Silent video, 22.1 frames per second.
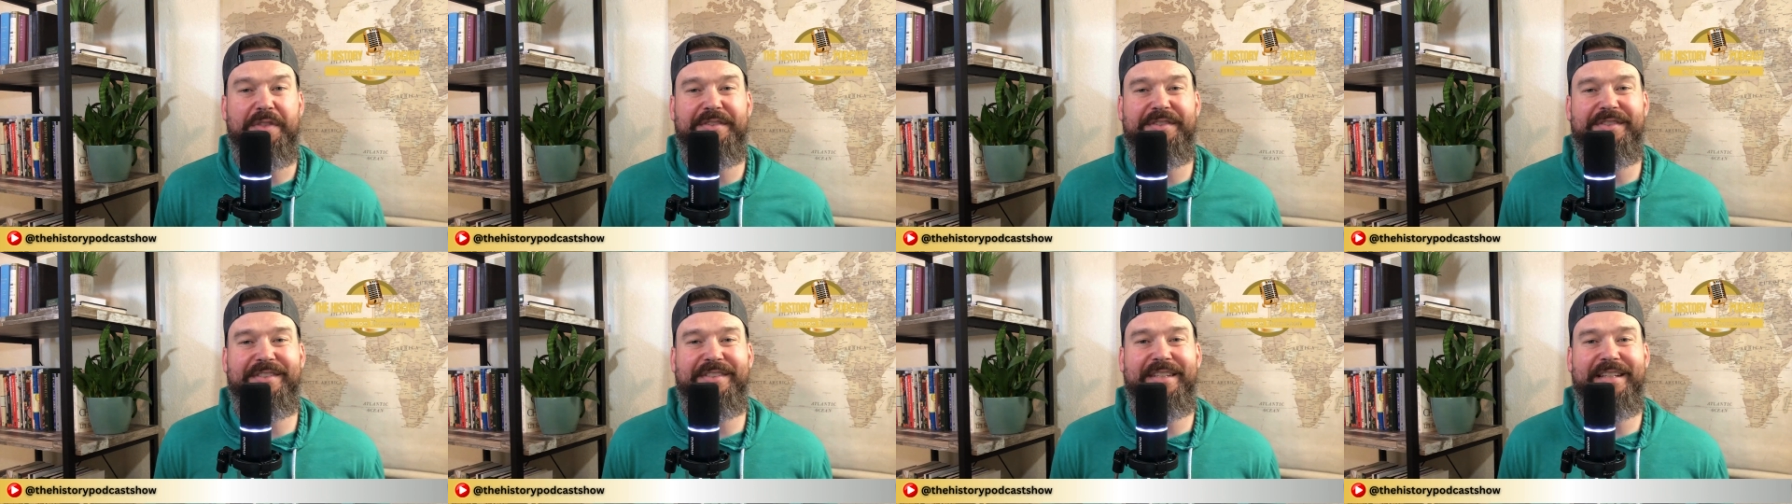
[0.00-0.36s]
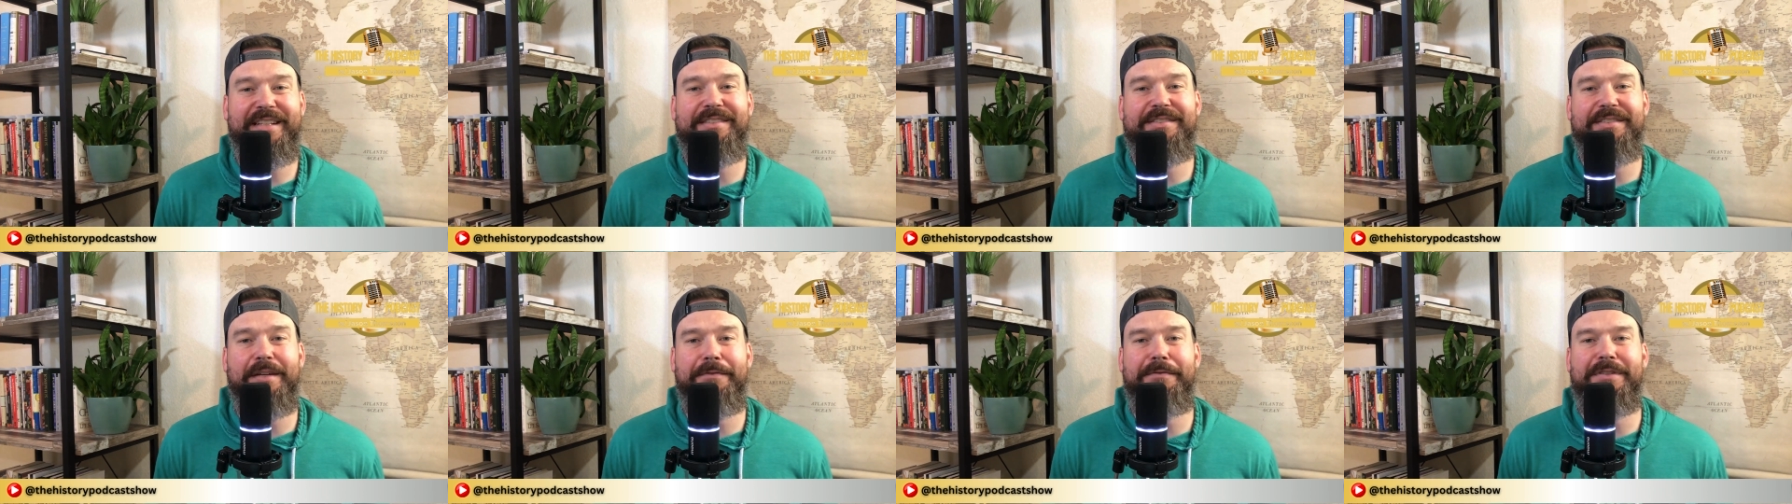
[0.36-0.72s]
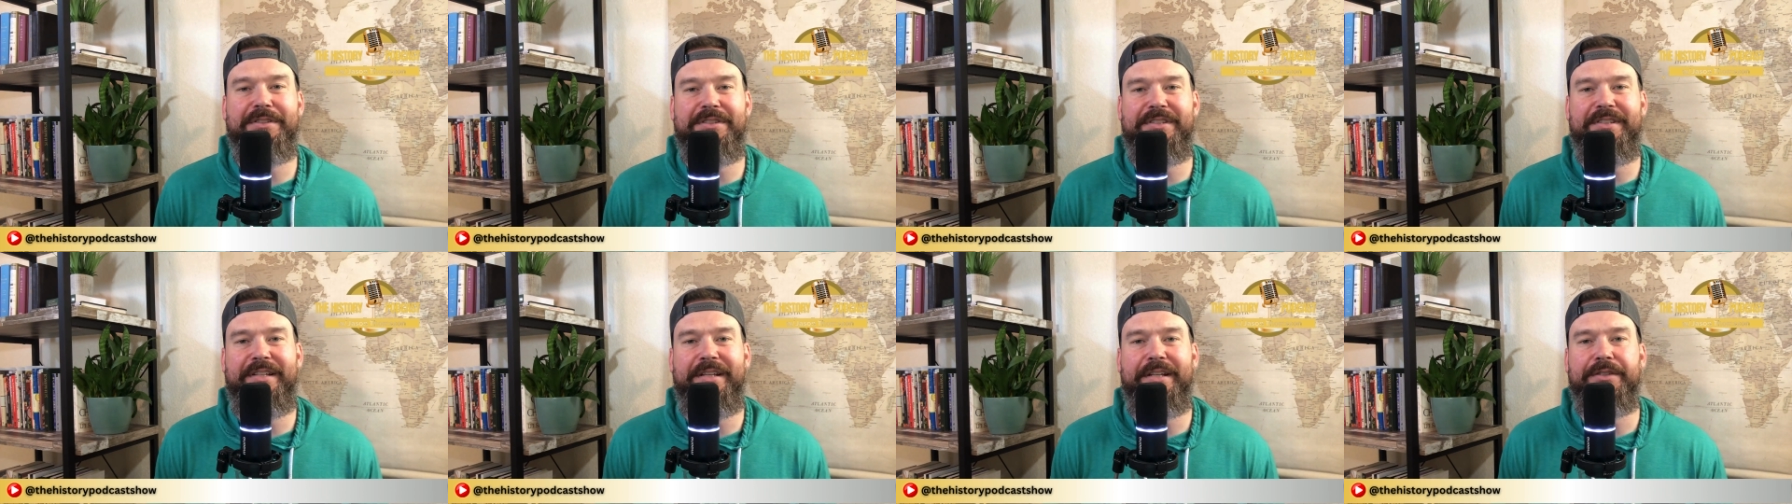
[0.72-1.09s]
6 of
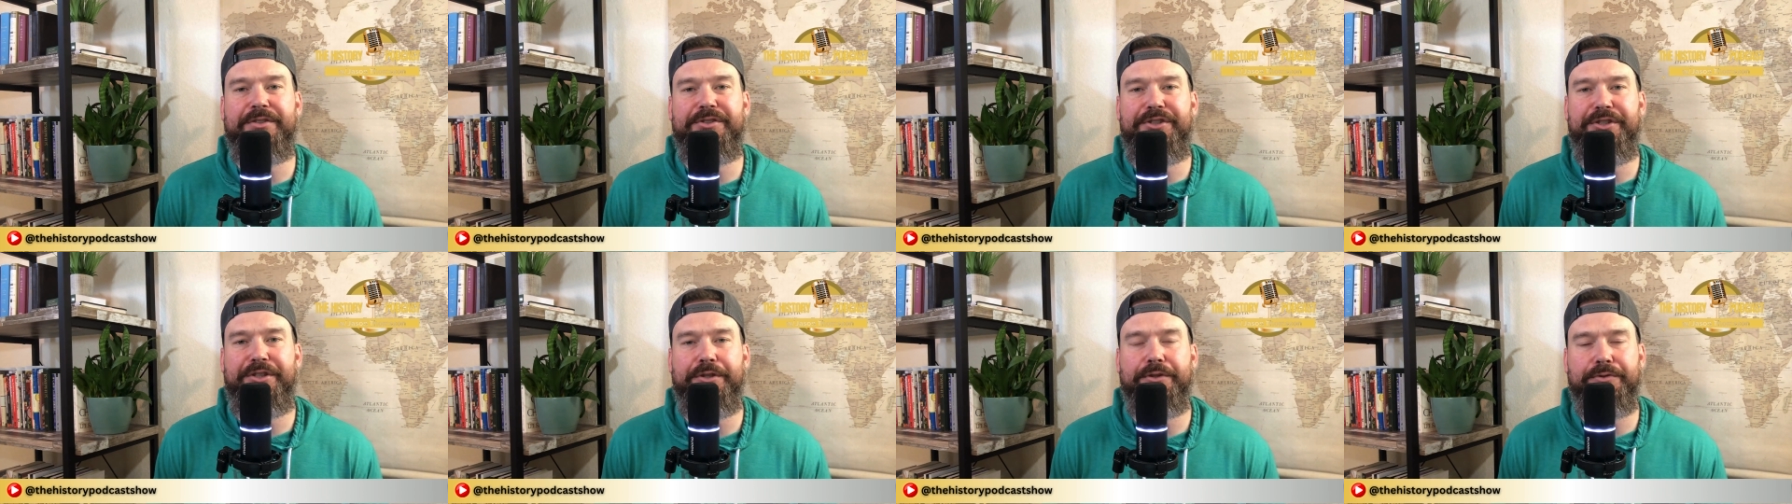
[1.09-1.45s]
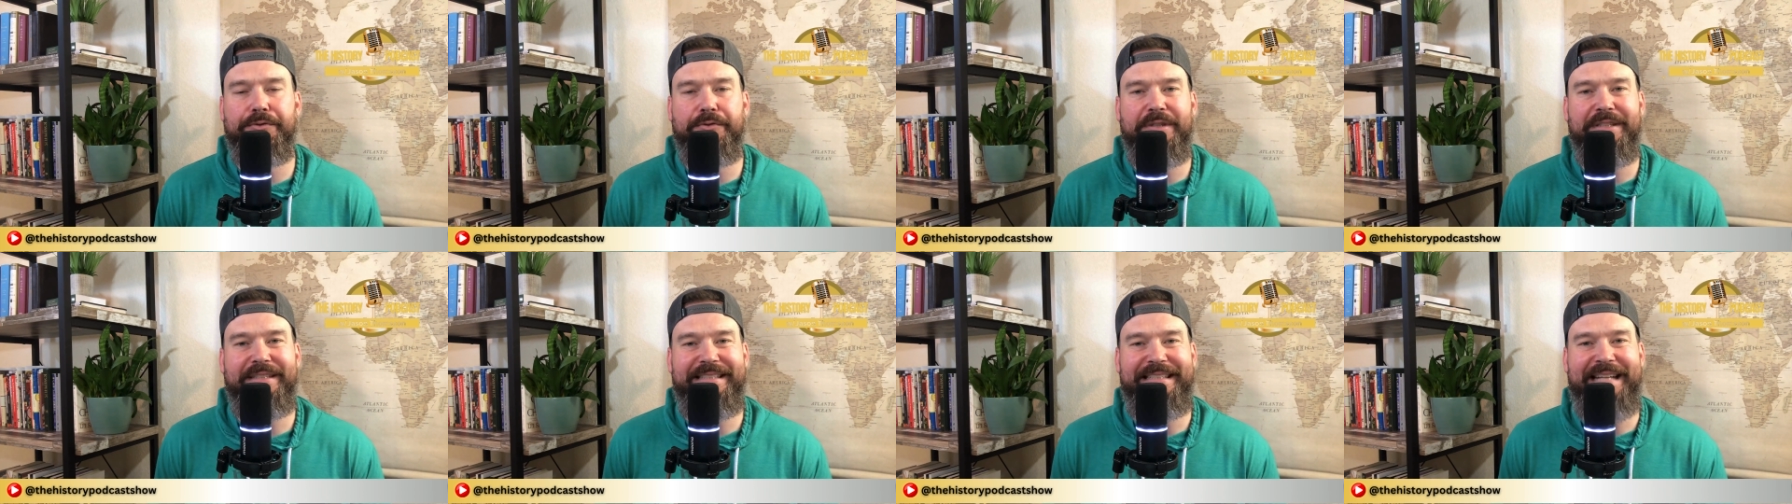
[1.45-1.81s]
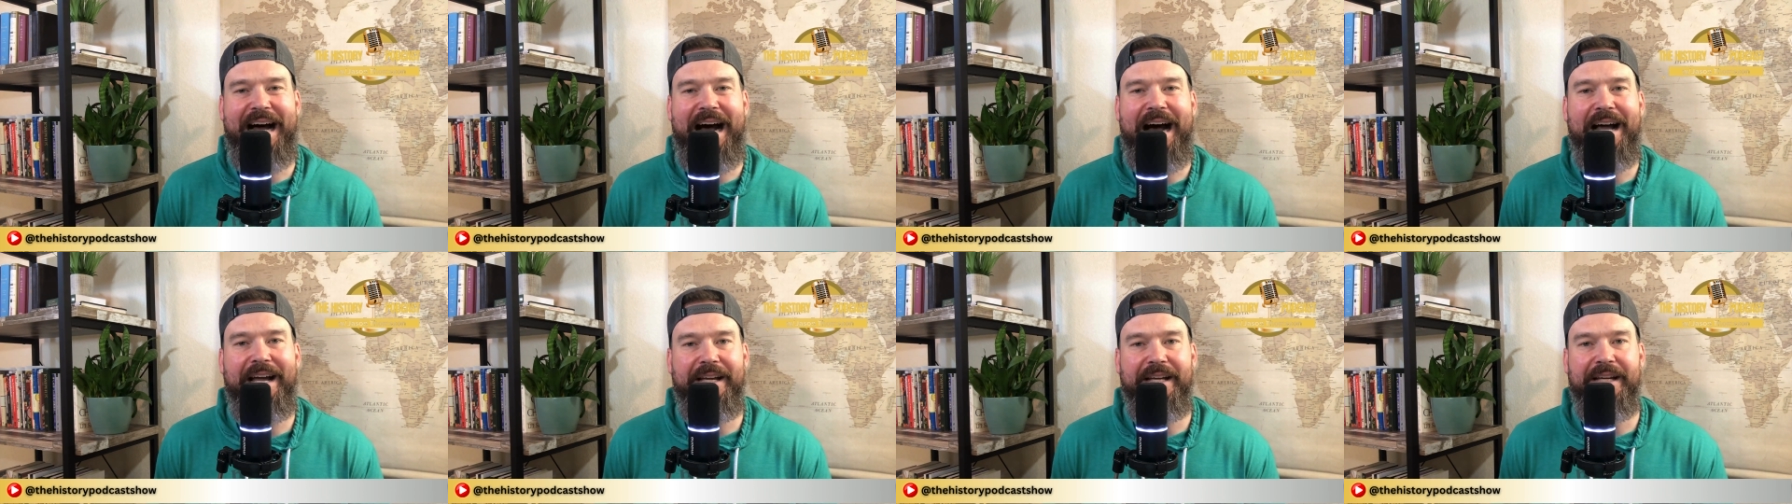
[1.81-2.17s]
his 10 children
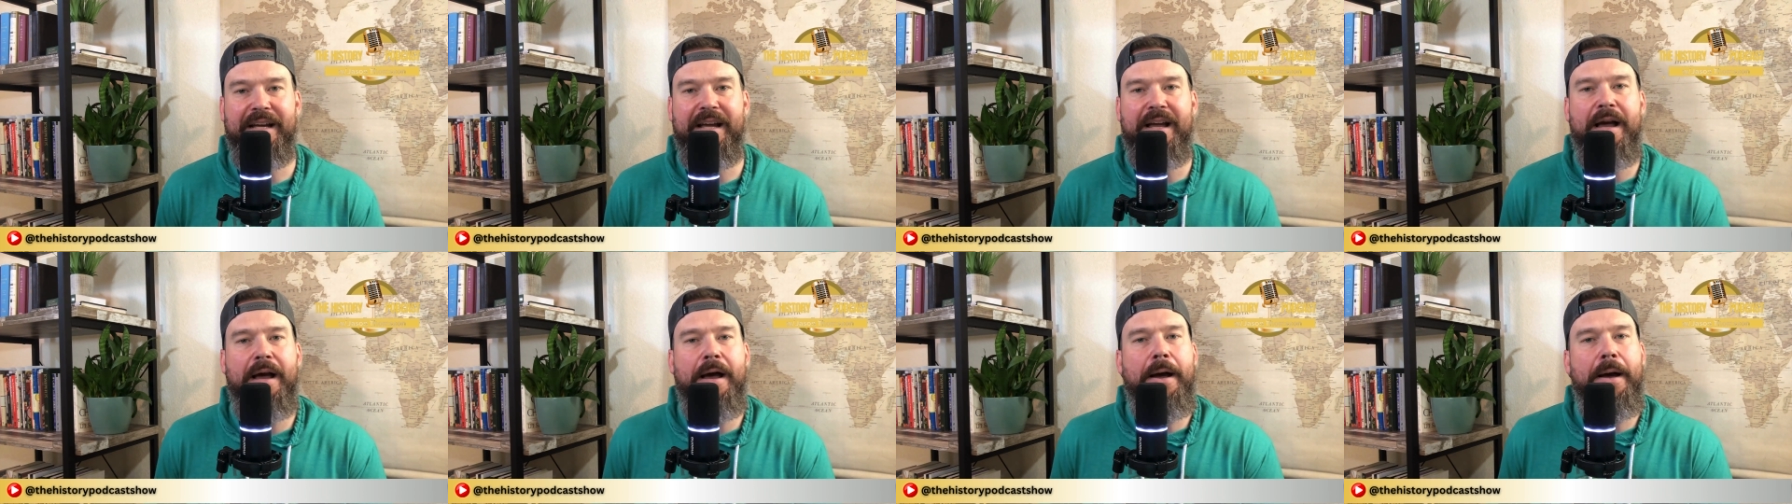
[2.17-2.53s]
dying